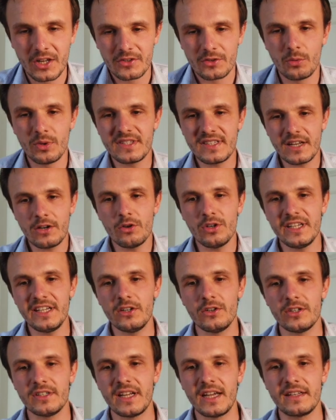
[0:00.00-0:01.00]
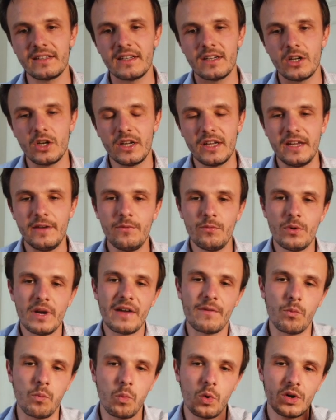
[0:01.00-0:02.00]
So we said earlier that if we
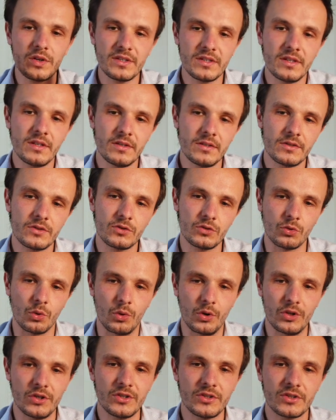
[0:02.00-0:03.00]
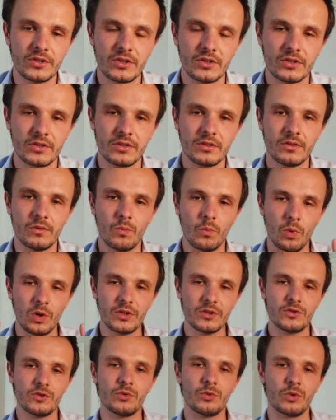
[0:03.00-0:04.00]
have one source
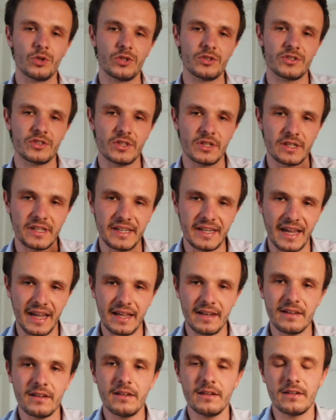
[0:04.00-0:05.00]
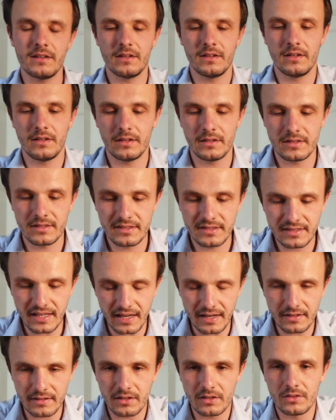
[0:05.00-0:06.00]
can
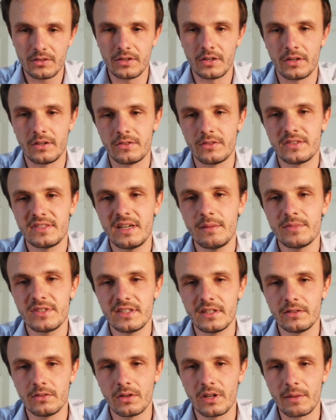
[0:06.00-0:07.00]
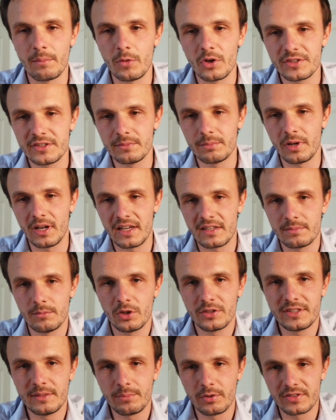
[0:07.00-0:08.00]
send the same signal as
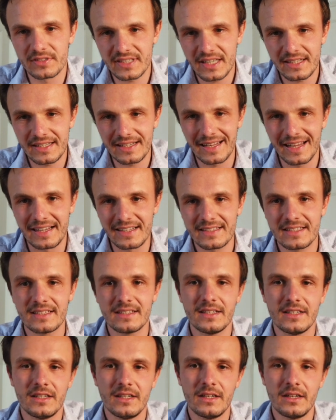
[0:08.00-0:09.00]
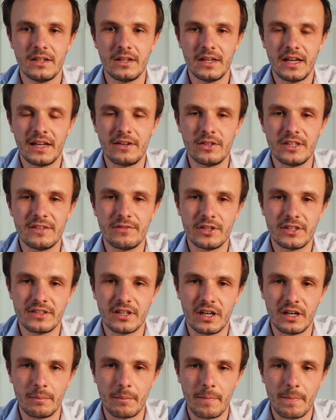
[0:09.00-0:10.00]
multiple satellites at a given
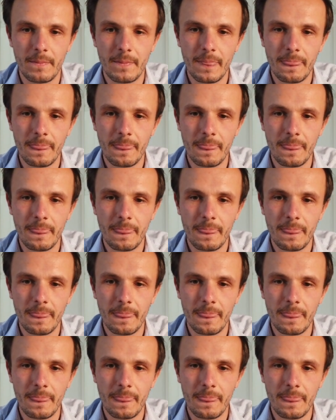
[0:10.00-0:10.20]
time.